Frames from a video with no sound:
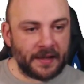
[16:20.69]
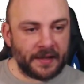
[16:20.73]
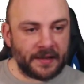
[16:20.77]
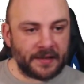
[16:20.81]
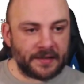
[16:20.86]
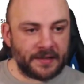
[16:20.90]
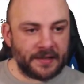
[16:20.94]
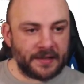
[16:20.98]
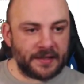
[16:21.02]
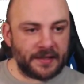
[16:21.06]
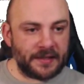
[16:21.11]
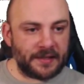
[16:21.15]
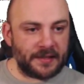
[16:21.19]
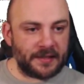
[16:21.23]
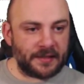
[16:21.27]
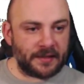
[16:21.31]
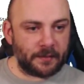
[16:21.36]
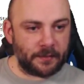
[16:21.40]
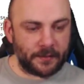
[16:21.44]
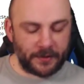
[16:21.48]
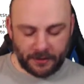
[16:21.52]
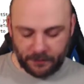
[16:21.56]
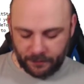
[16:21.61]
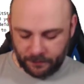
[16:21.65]

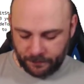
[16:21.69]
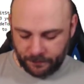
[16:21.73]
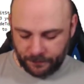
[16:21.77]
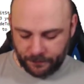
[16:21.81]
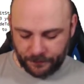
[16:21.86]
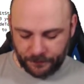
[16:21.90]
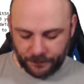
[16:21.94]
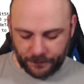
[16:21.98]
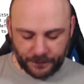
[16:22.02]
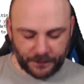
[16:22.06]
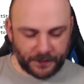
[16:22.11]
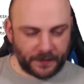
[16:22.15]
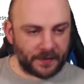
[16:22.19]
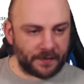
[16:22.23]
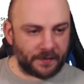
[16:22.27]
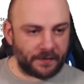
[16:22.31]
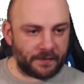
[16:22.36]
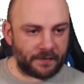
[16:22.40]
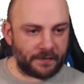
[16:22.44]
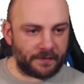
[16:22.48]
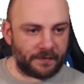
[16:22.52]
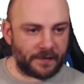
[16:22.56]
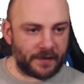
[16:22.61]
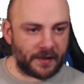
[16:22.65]
TTW
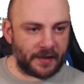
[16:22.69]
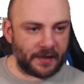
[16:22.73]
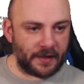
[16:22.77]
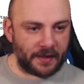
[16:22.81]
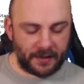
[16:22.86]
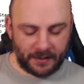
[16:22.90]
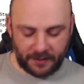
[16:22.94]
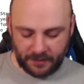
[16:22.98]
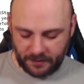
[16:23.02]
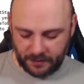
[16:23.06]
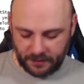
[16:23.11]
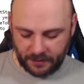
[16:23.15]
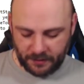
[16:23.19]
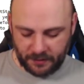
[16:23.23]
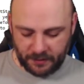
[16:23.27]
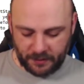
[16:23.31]
fade